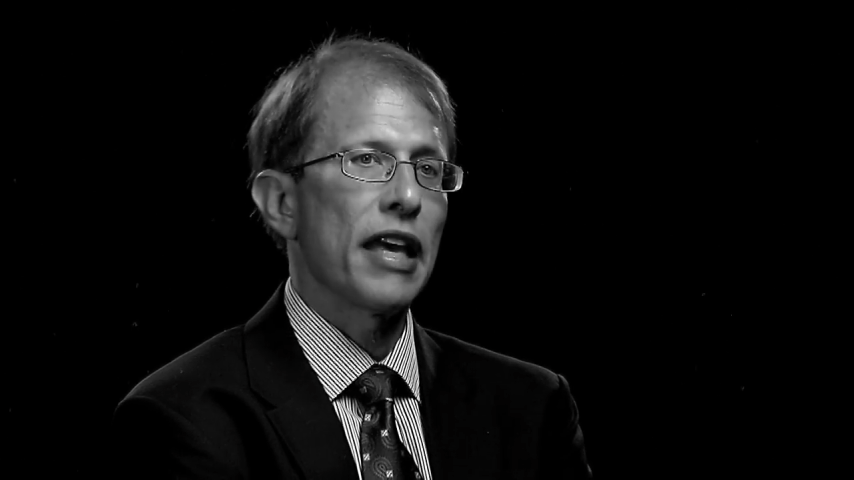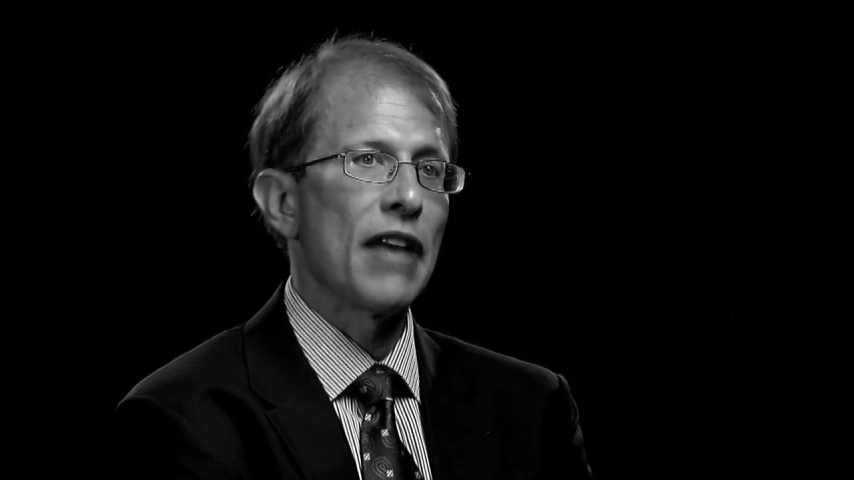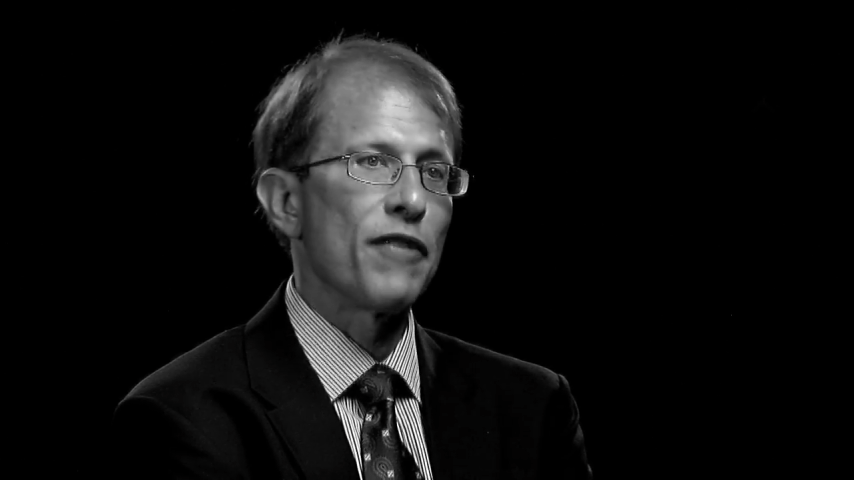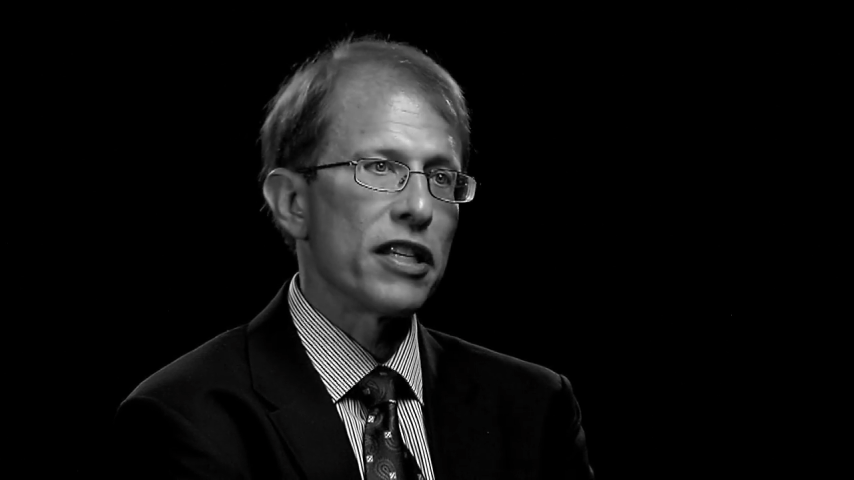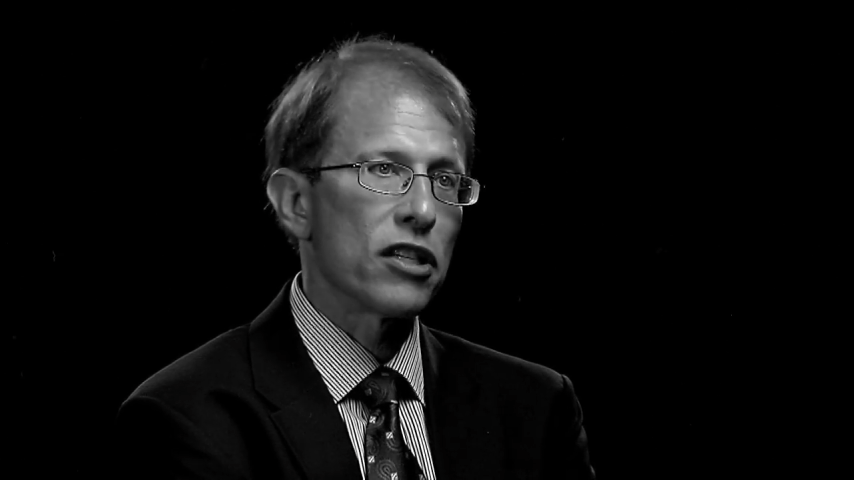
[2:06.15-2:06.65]

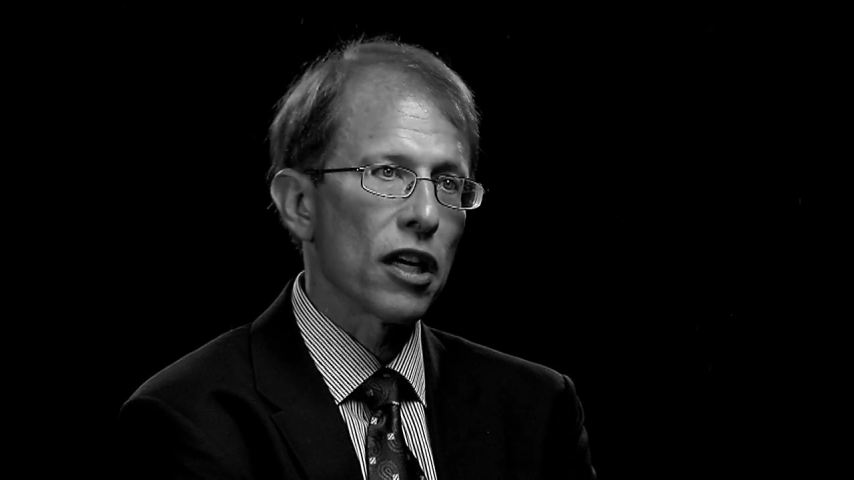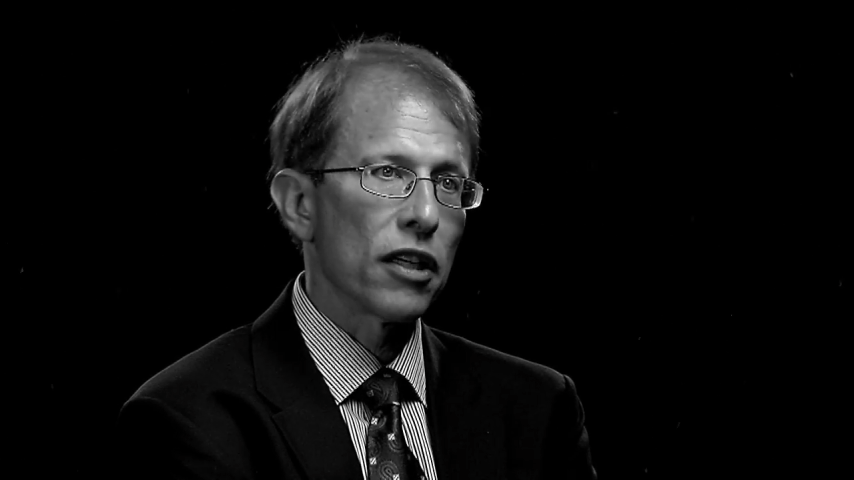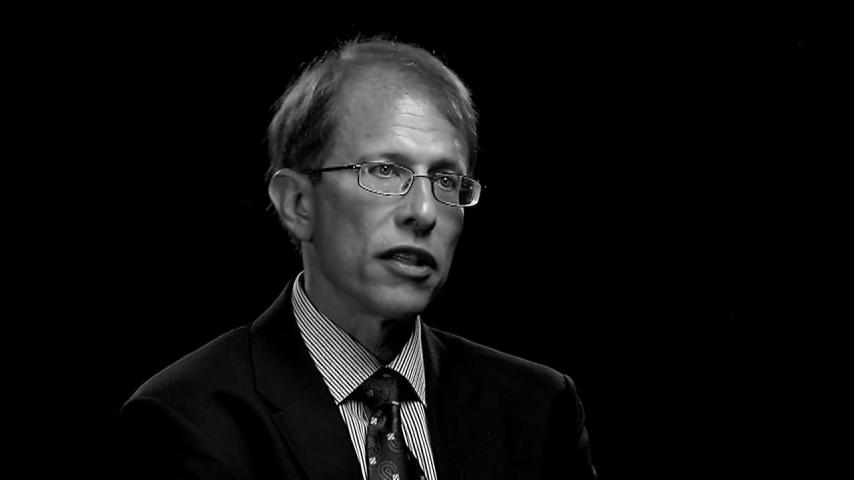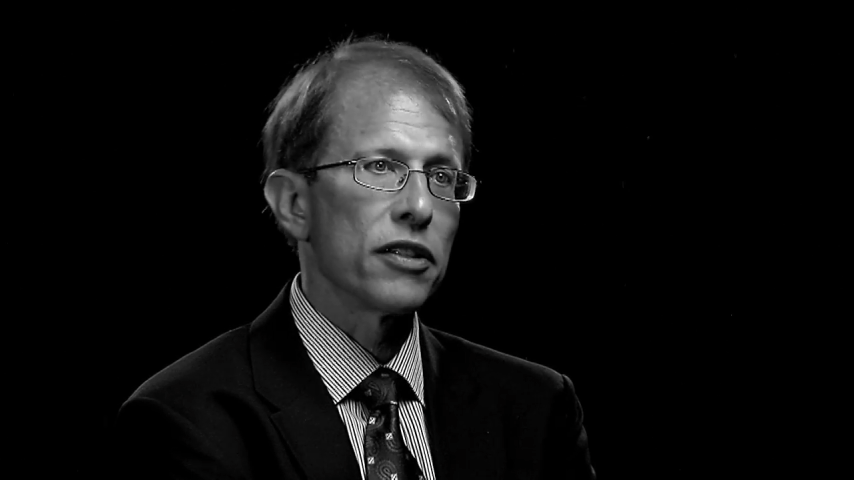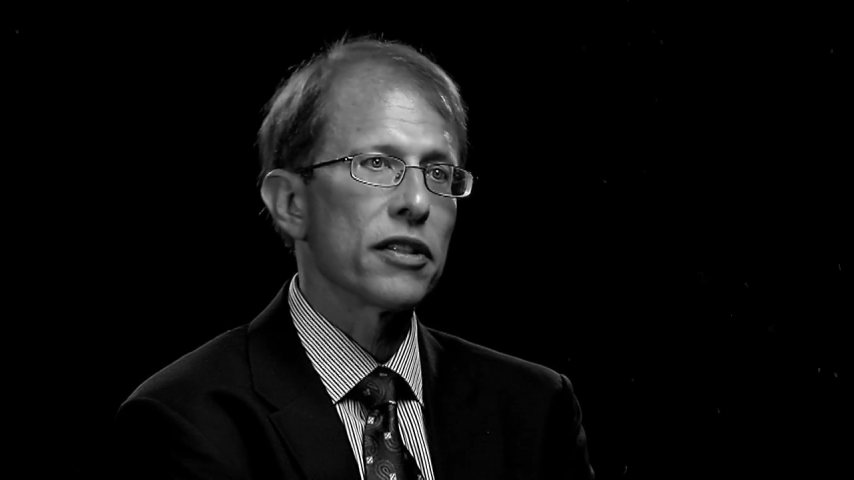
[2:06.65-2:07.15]
If it
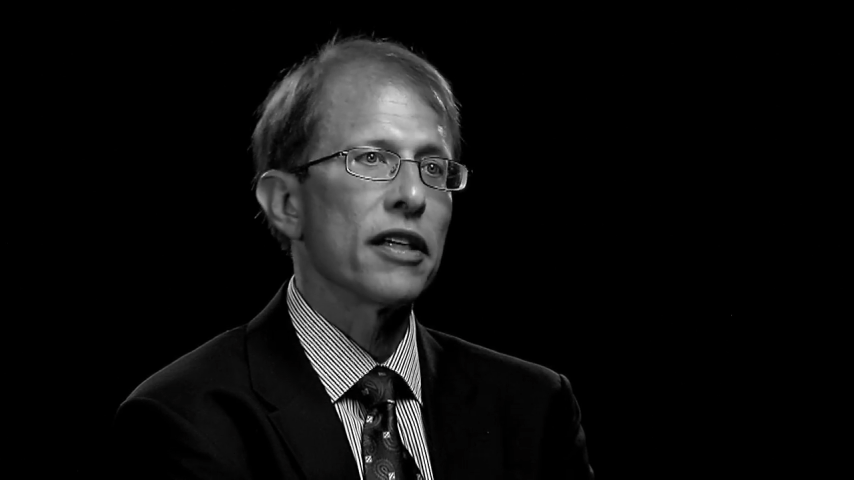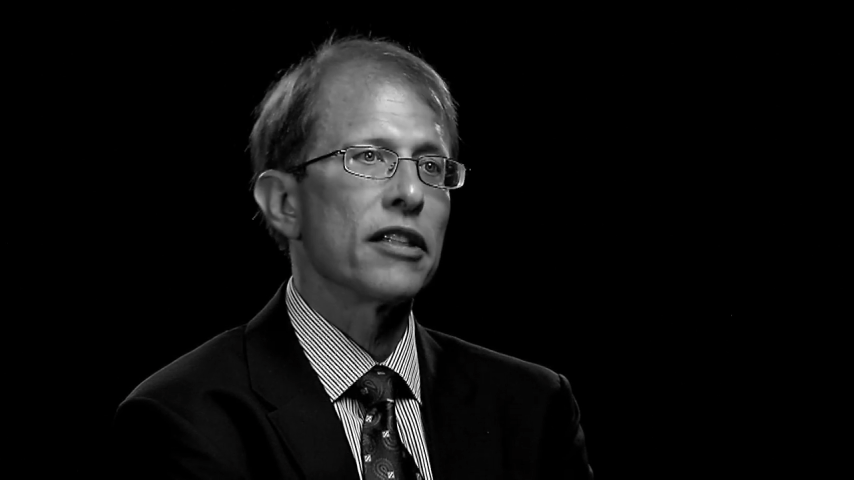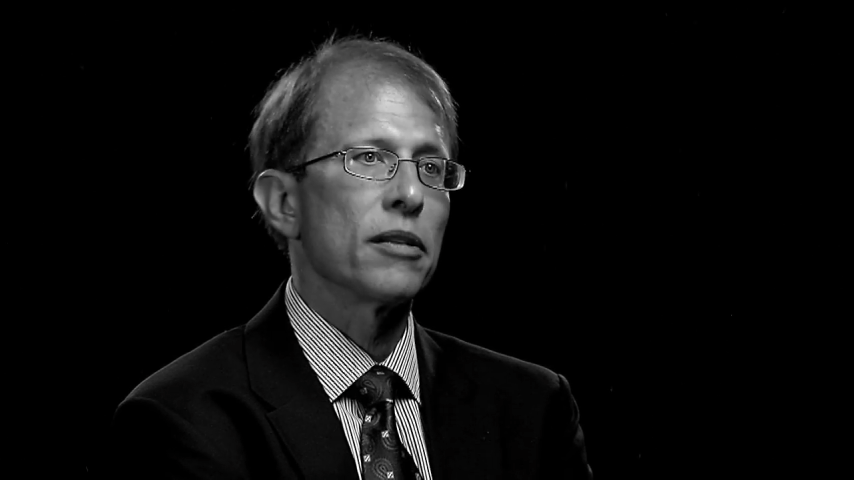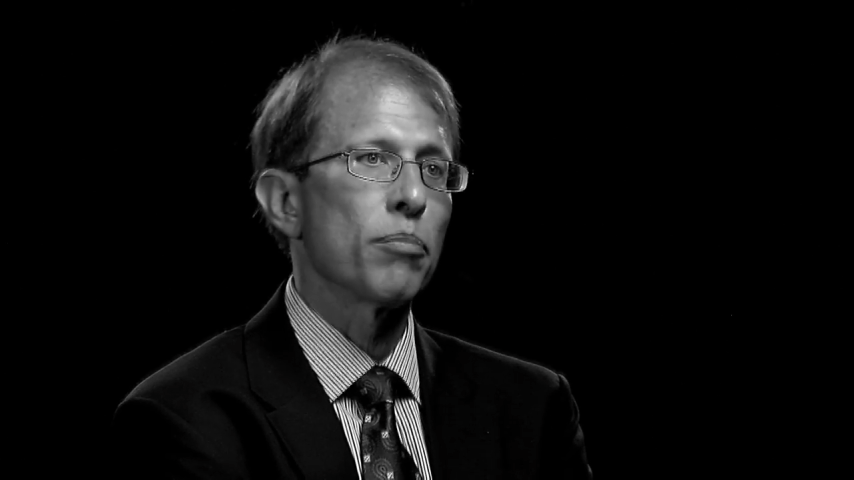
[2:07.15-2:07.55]
does, it's